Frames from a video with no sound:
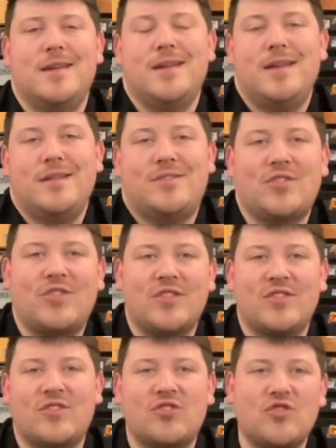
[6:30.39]
It just
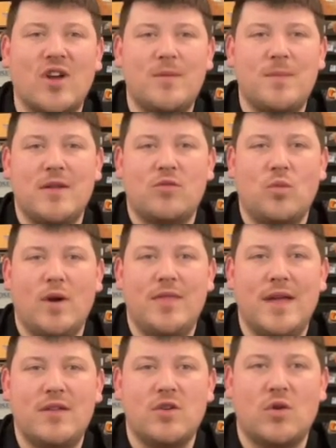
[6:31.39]
doesn't strike me as one
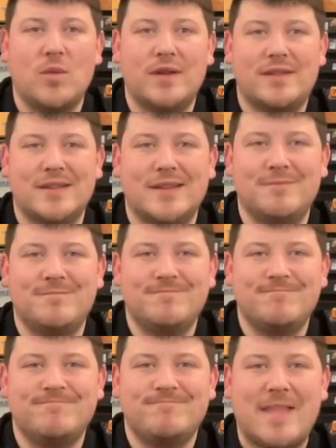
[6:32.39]
that you're going to
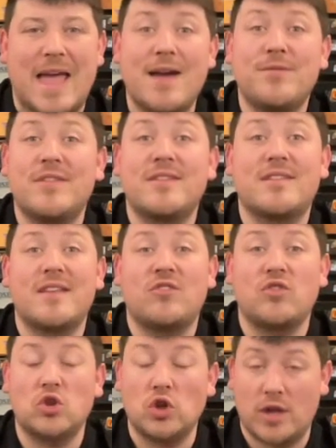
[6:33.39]
have the success
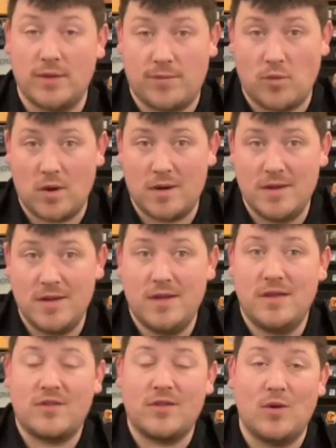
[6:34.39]
you're looking for.
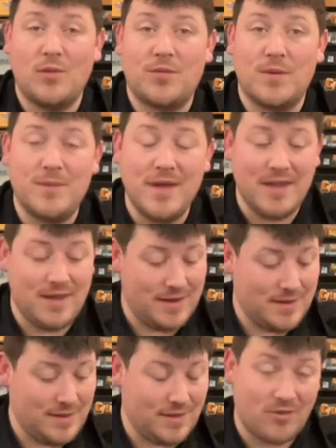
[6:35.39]
So for me,
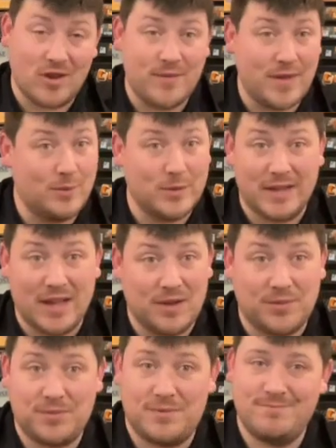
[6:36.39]
it's not available
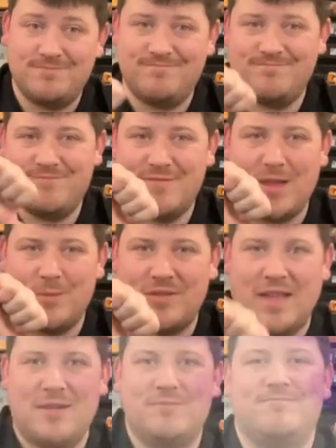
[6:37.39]
enough. Thumbs
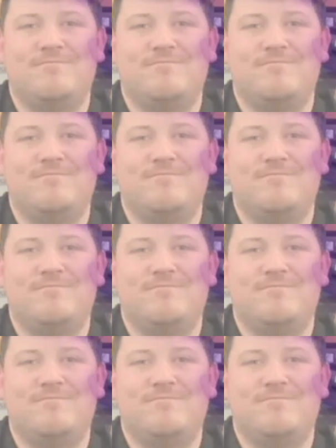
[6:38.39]
down.